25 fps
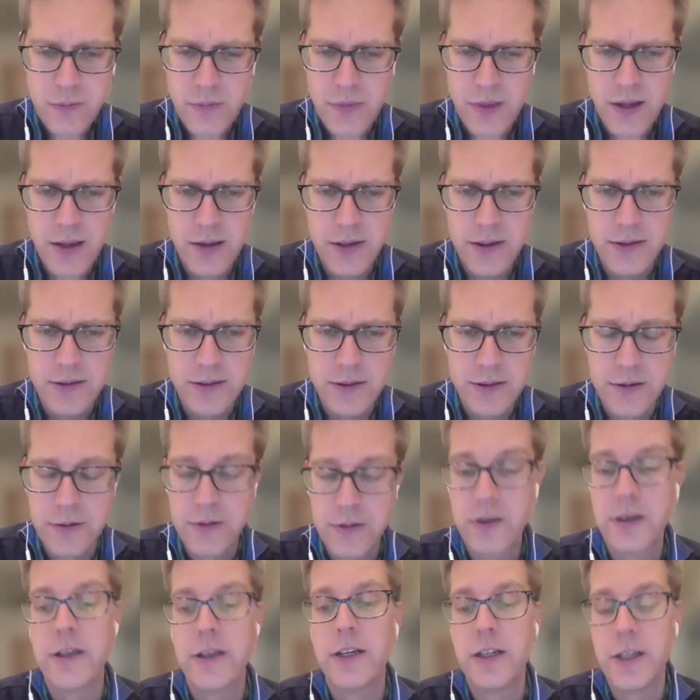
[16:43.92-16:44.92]

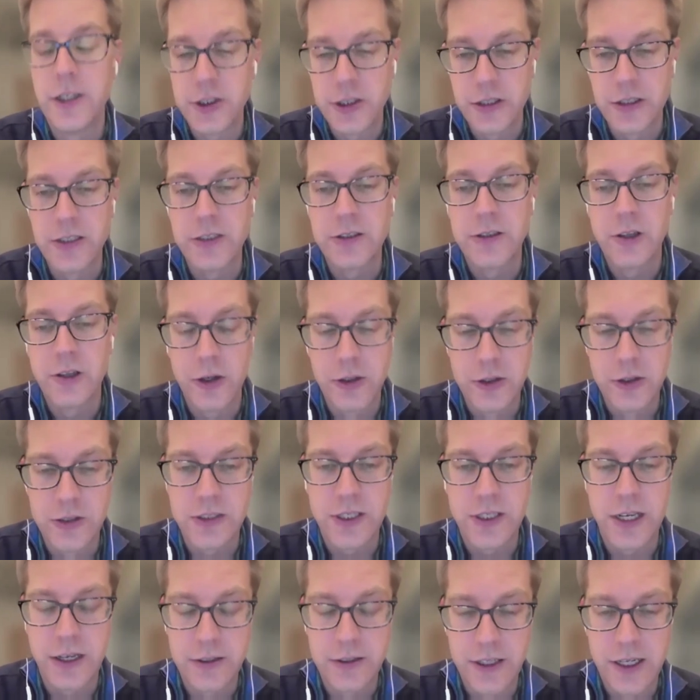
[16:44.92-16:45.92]
in addition to these larger
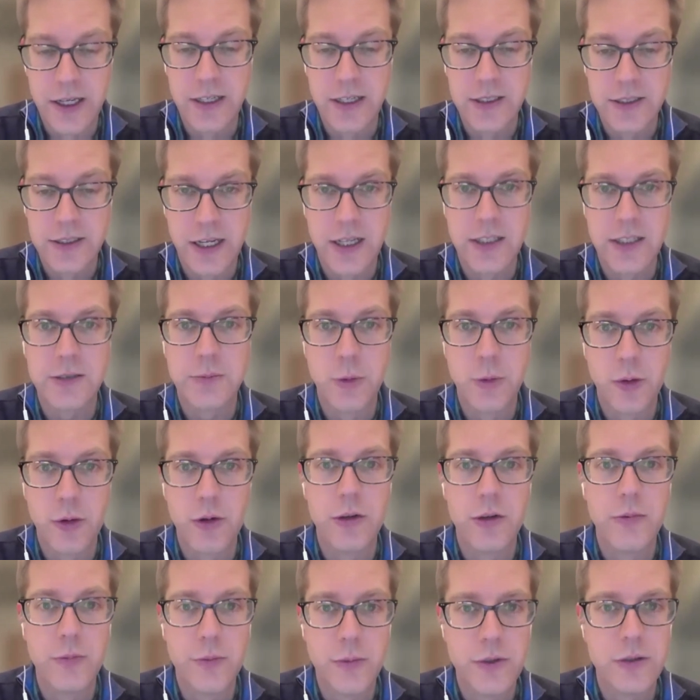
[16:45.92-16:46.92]
scale data sets,
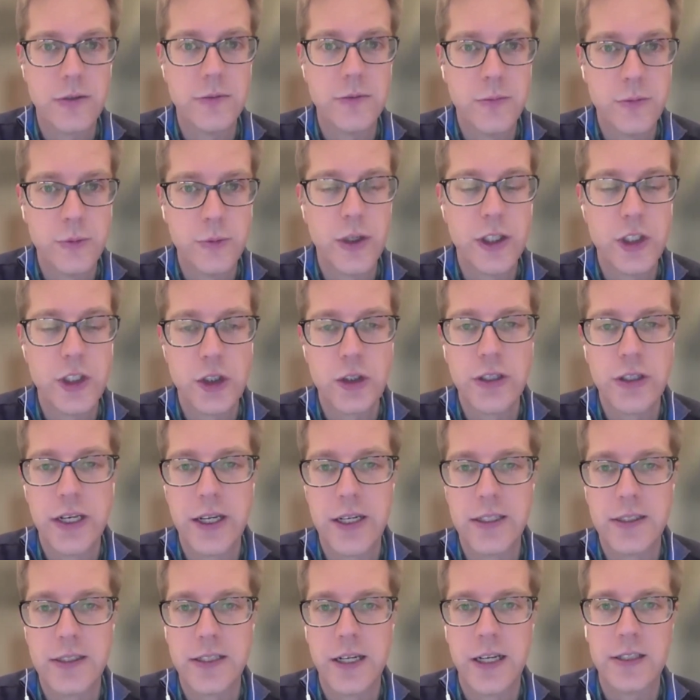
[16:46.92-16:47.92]
more richer
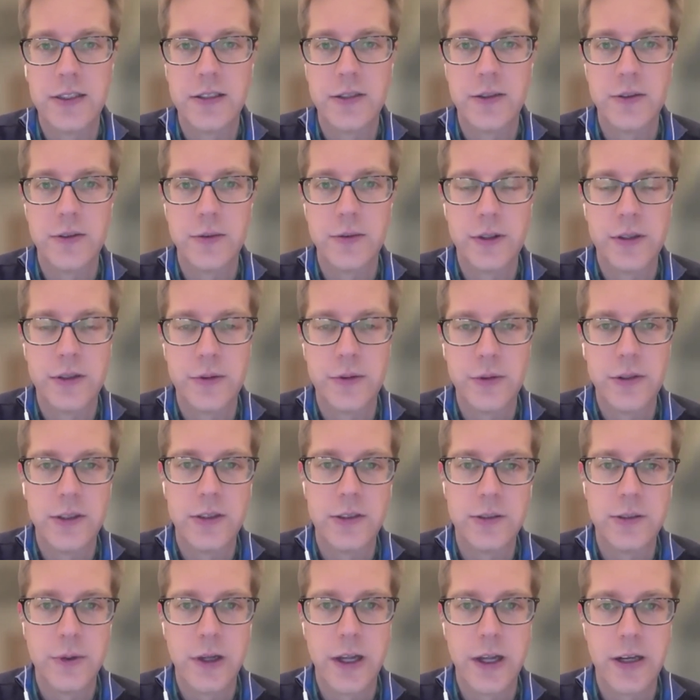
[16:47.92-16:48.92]
data sets with
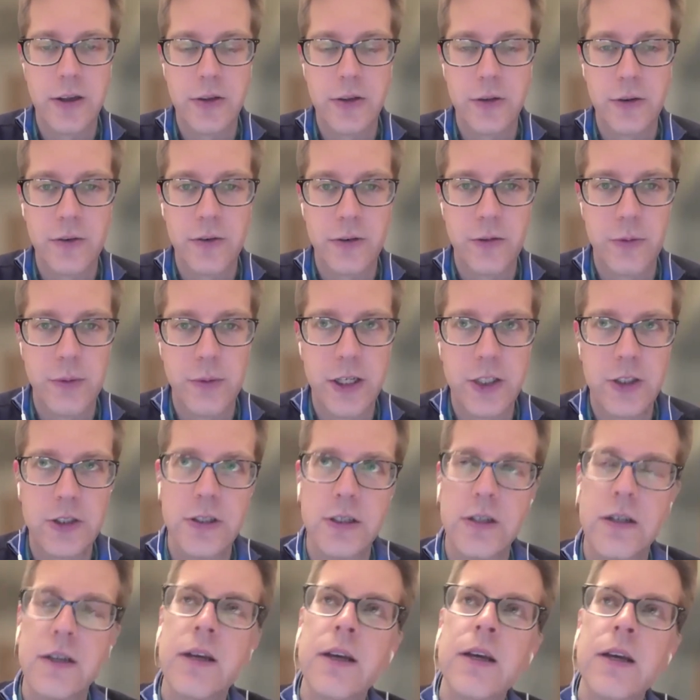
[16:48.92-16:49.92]
these molecular
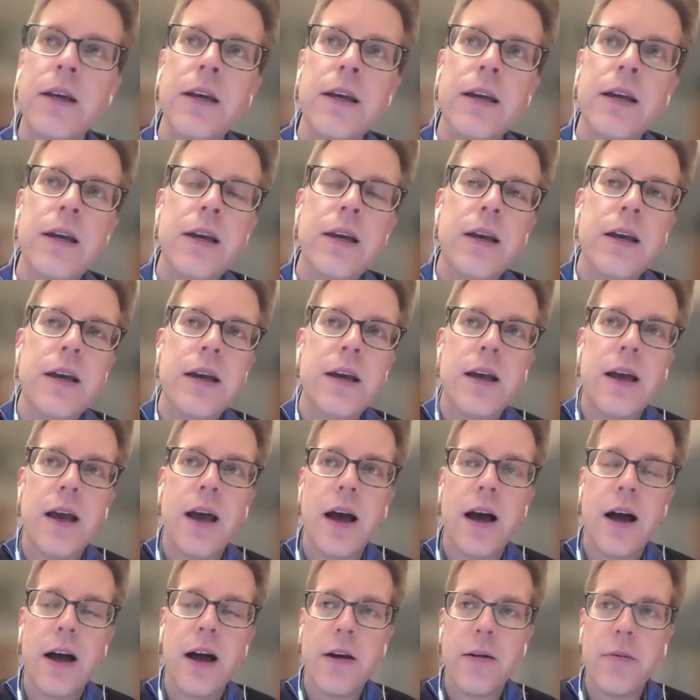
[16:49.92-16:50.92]
information.
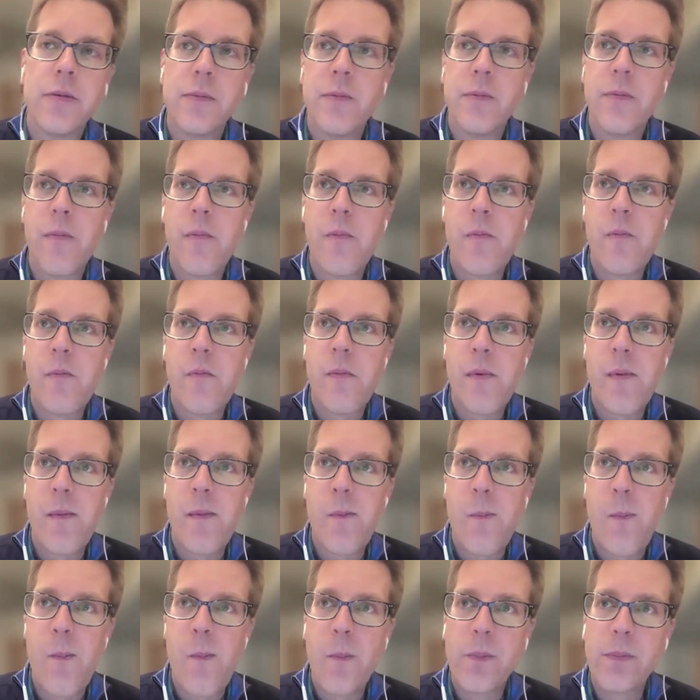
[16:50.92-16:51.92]
And
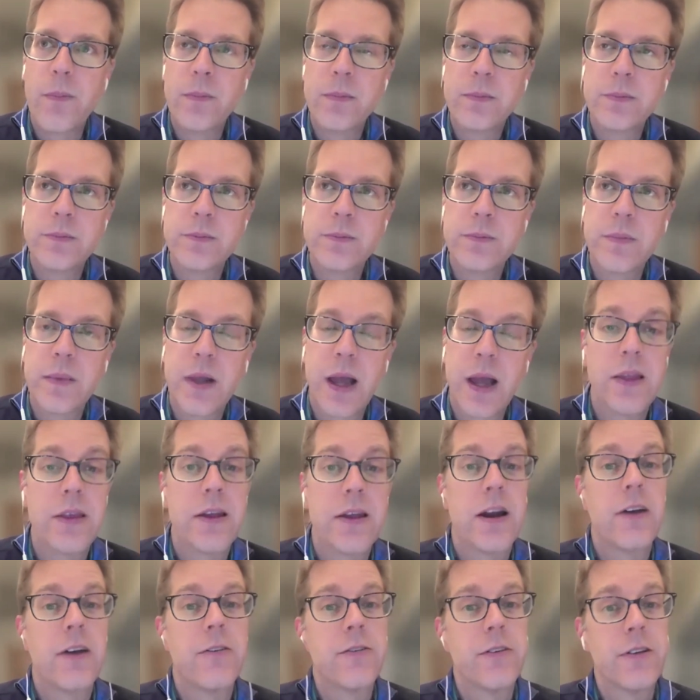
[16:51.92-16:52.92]

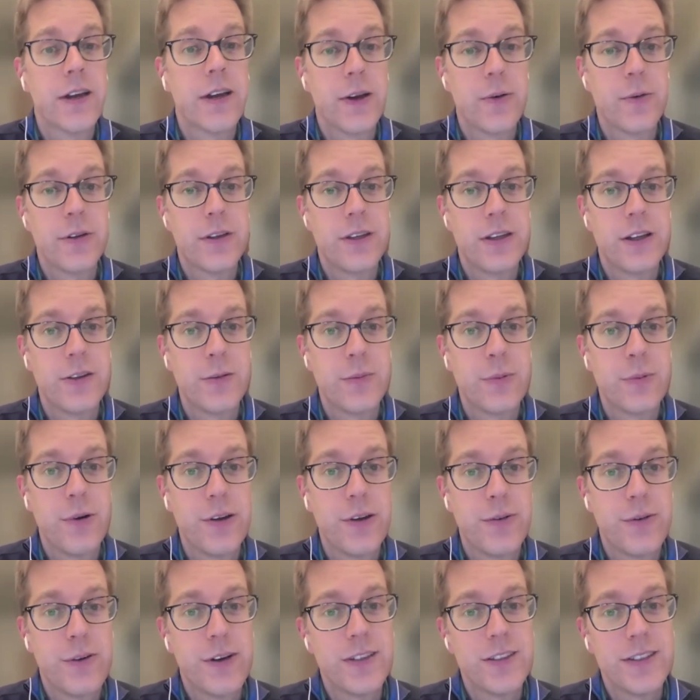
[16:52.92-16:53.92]
then I forget what the other
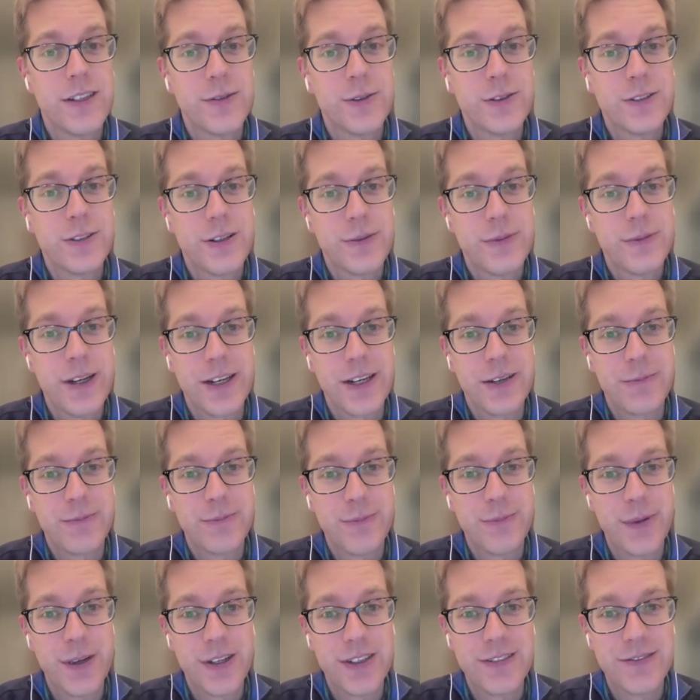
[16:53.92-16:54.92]
point was I was going to make,
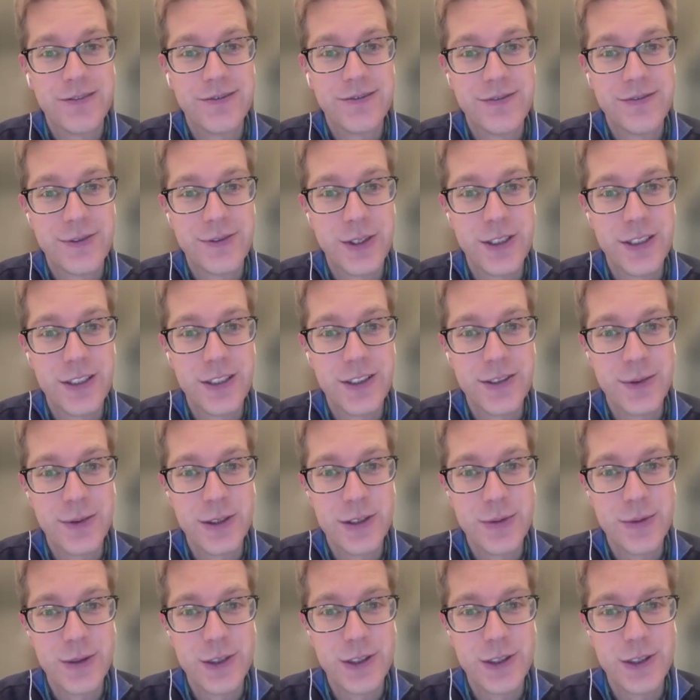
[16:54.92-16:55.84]
but we'll